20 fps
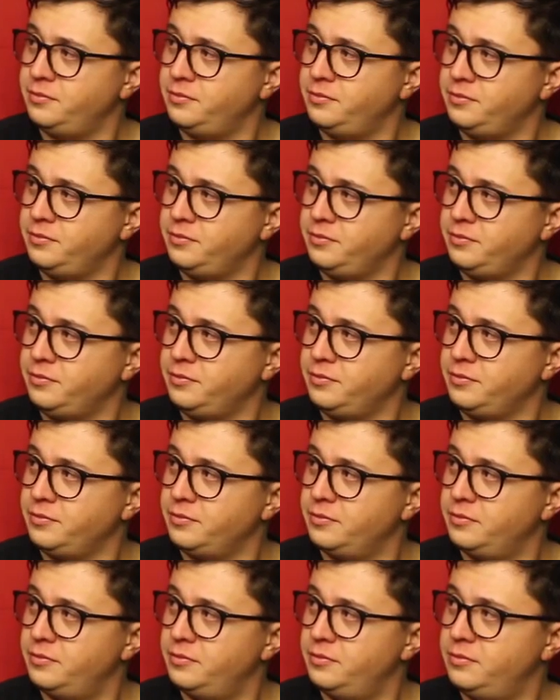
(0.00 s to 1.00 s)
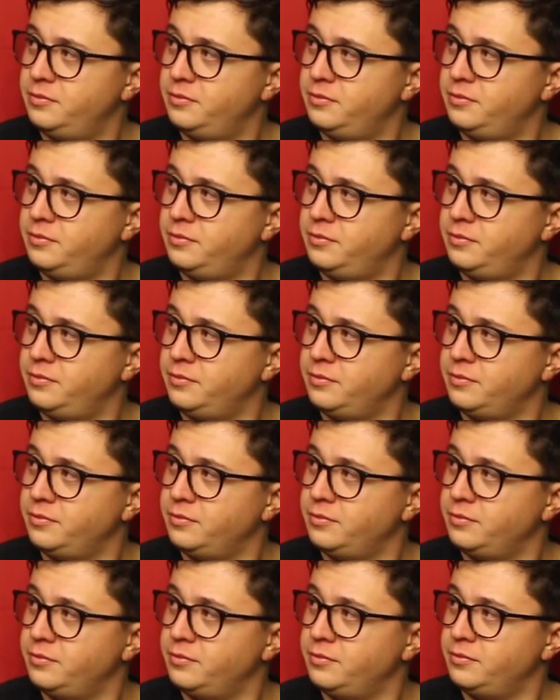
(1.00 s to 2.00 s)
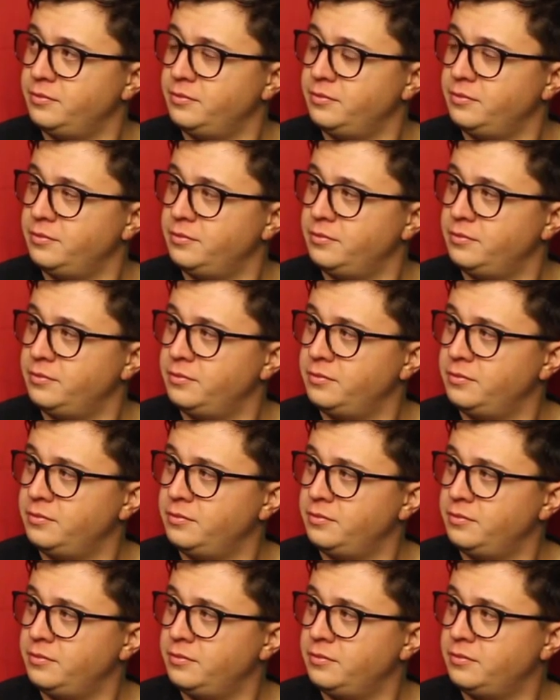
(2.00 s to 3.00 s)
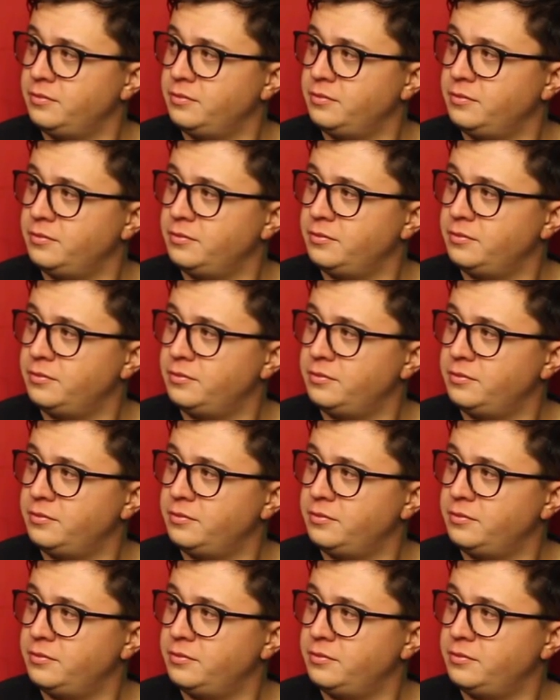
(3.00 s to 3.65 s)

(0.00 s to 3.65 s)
[no speech]